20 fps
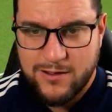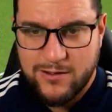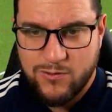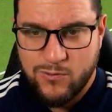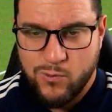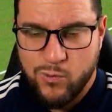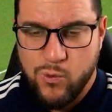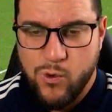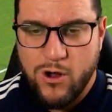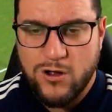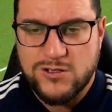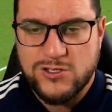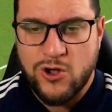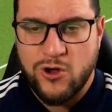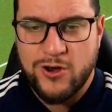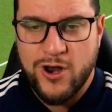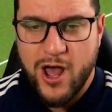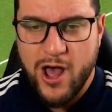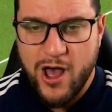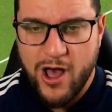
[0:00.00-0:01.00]
What
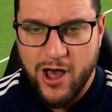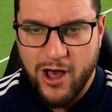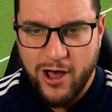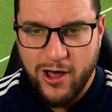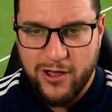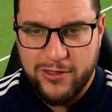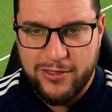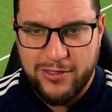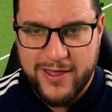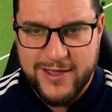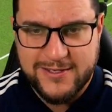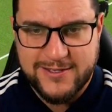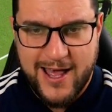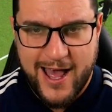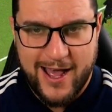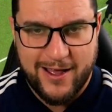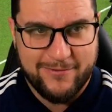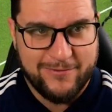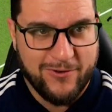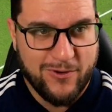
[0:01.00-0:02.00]
on earth is
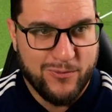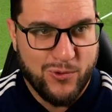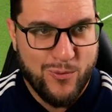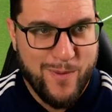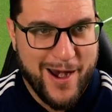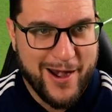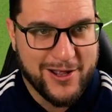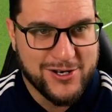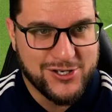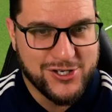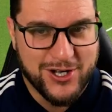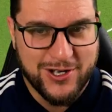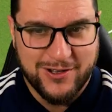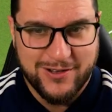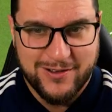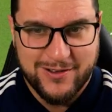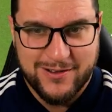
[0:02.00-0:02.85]
that, Football Manager?